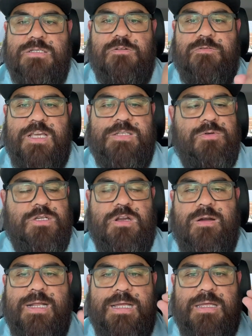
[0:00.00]
And so
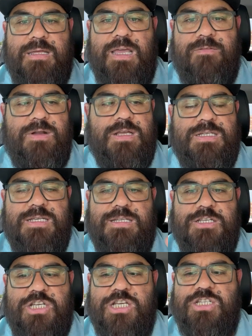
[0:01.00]
Facebook's already given us a
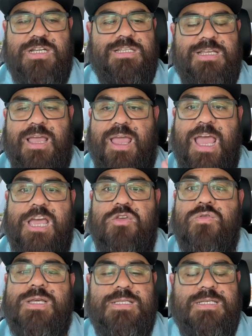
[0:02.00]
suggestion and saying, hey,
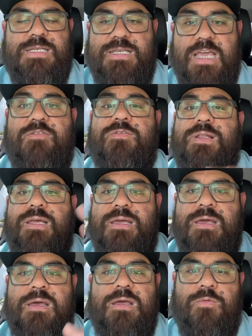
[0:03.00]
you can
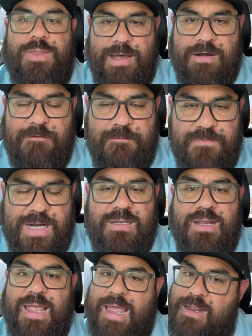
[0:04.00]
safely, without
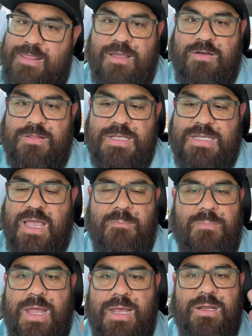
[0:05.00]
affecting anything on this
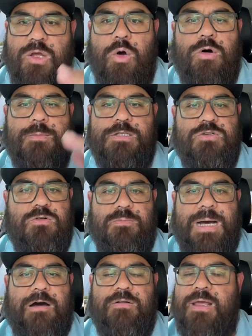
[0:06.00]
campaign, go up to
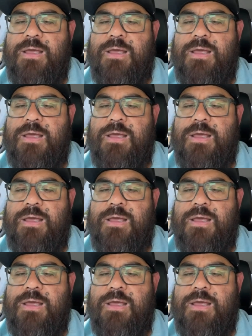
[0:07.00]
about